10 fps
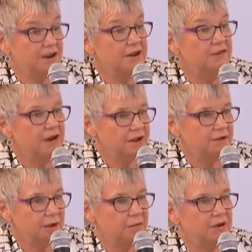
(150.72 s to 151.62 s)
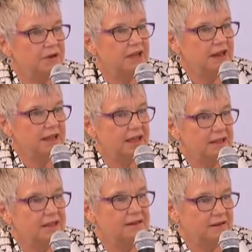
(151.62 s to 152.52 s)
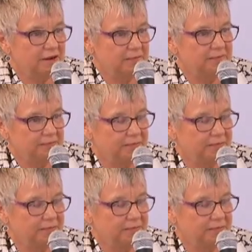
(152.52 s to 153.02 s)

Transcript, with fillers: and around Papua New Guinea at that time.